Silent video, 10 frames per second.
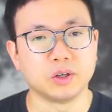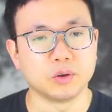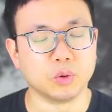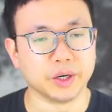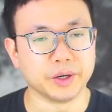
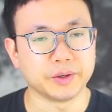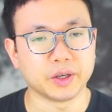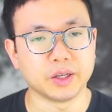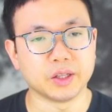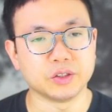one.
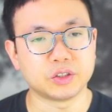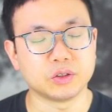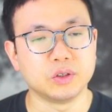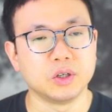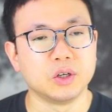And then
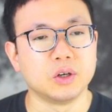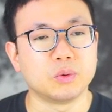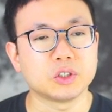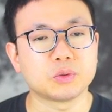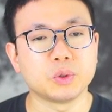so
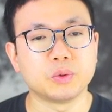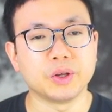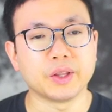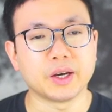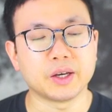once we
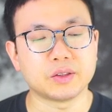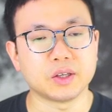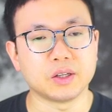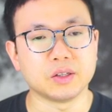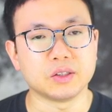run that,
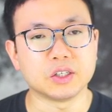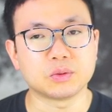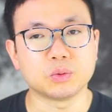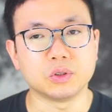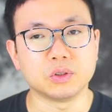then
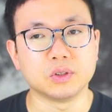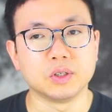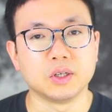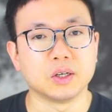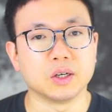this will
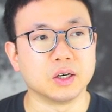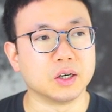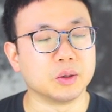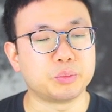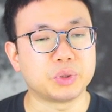
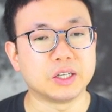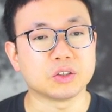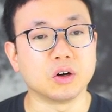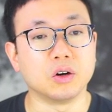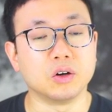place
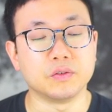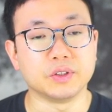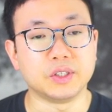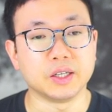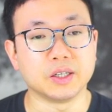all the
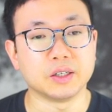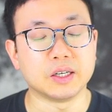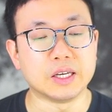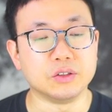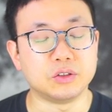data
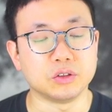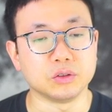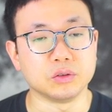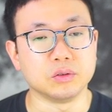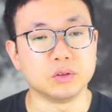
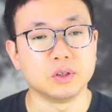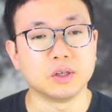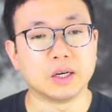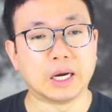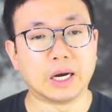into
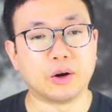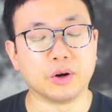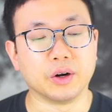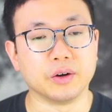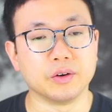
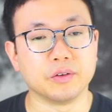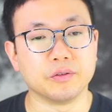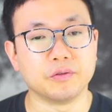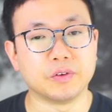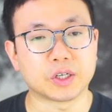our
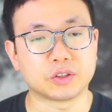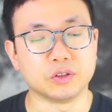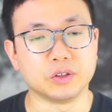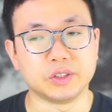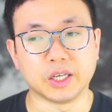
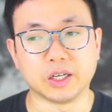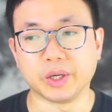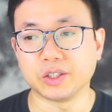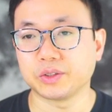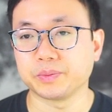vector
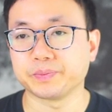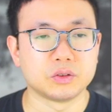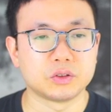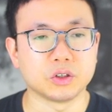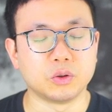database.
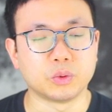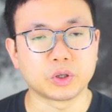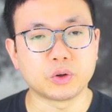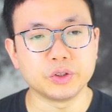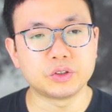So we're
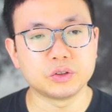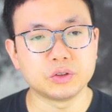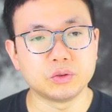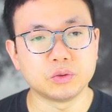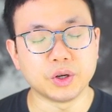going
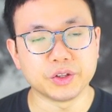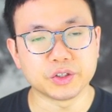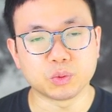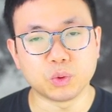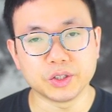to run
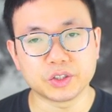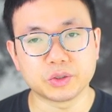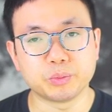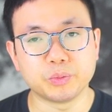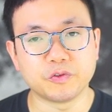this once
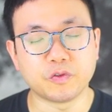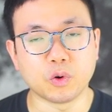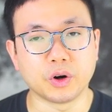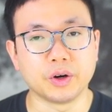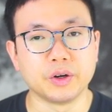
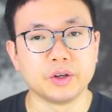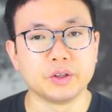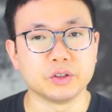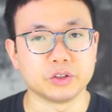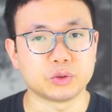for
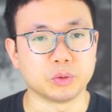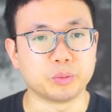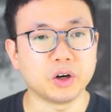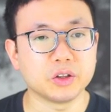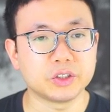the store
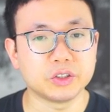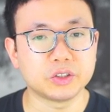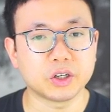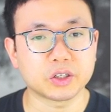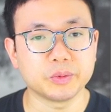policies
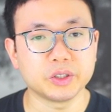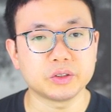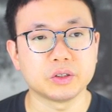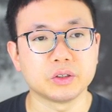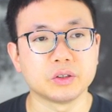document,